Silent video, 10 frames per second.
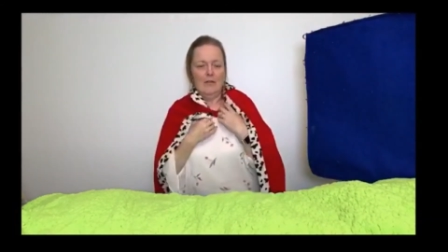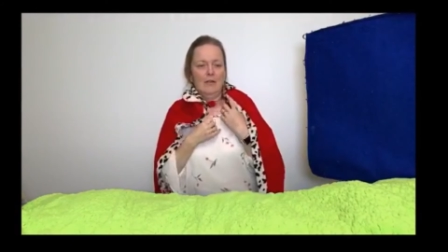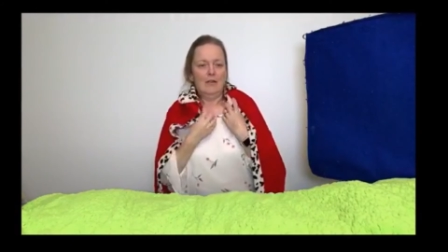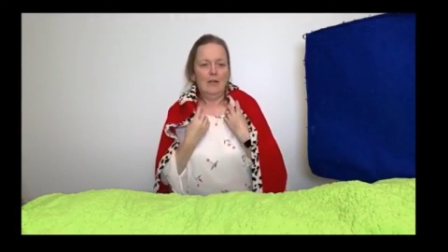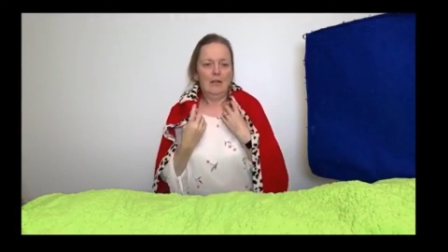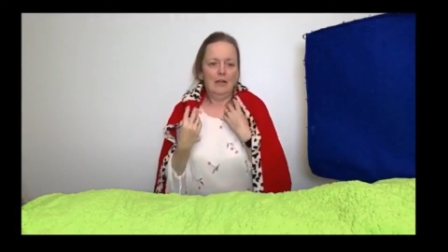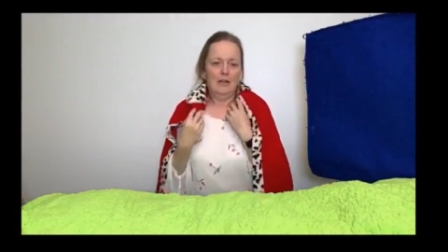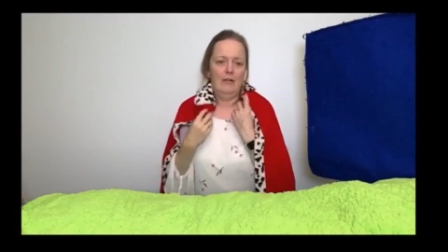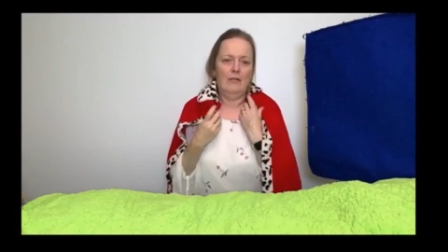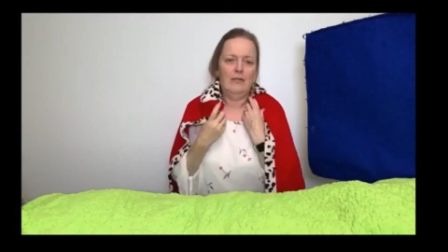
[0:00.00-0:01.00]

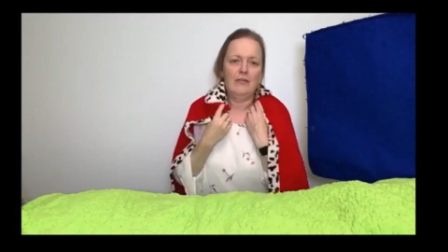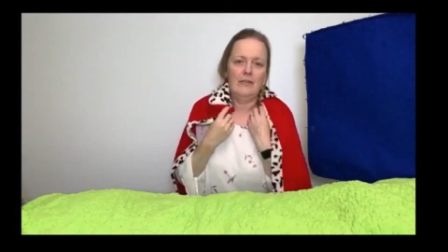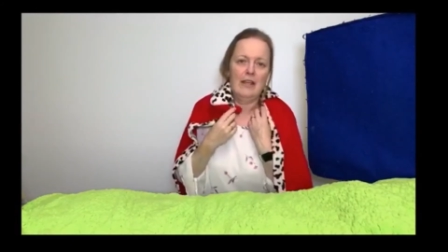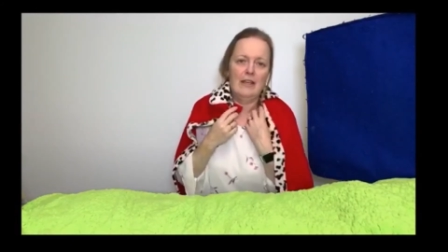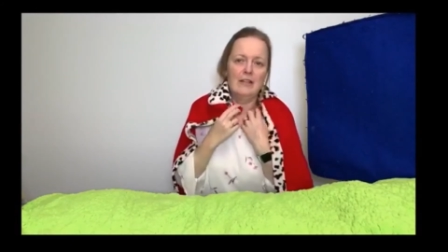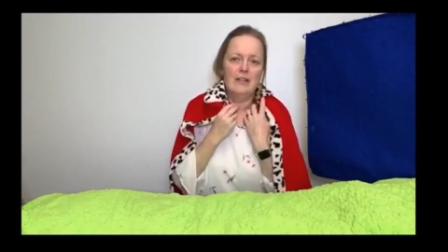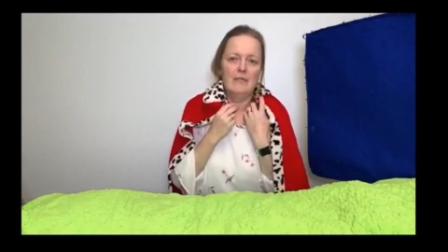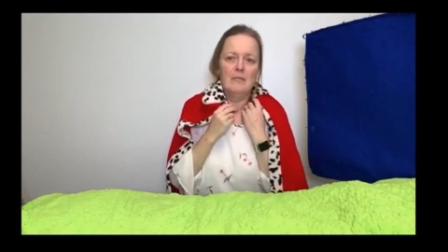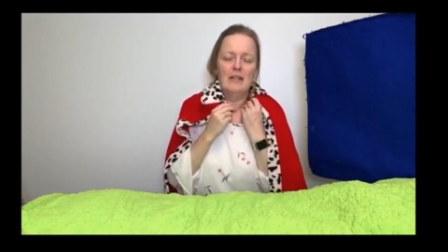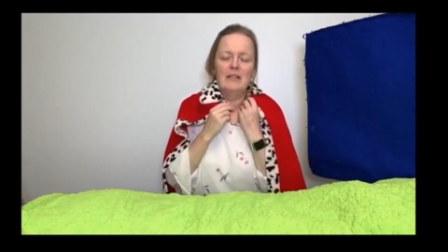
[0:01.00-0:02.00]
Oh, thank you,
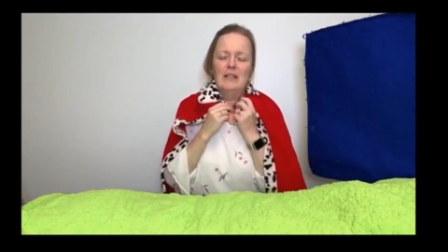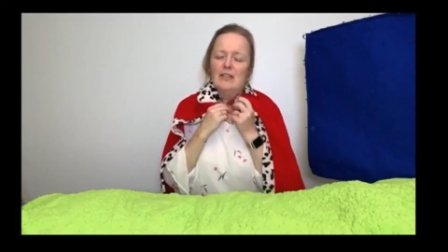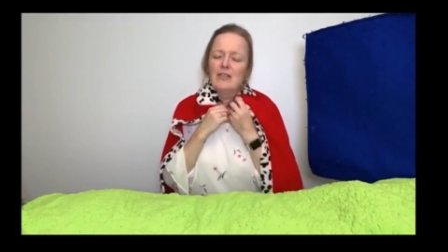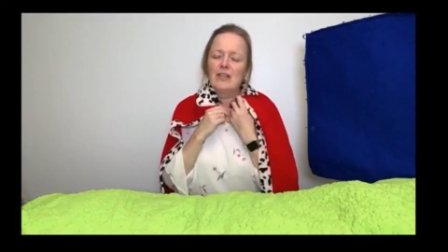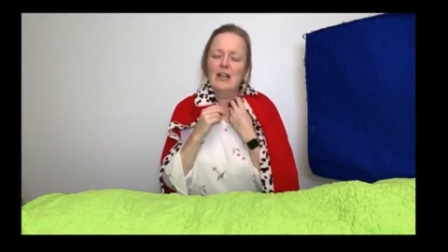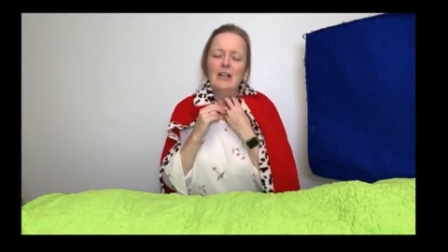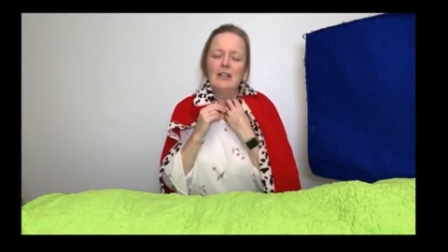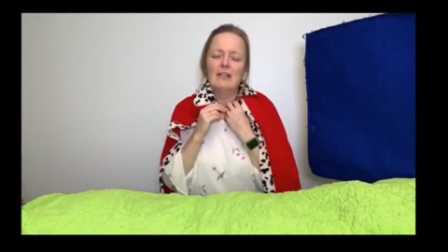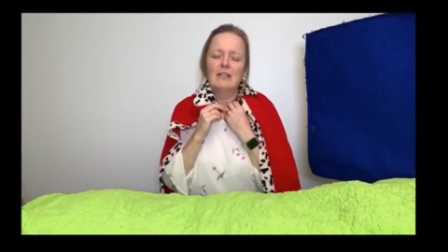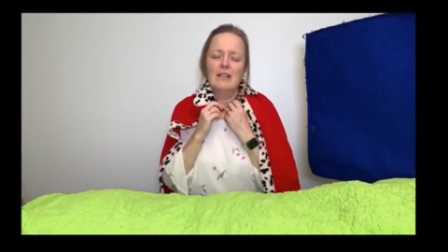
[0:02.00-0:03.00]
my dear child.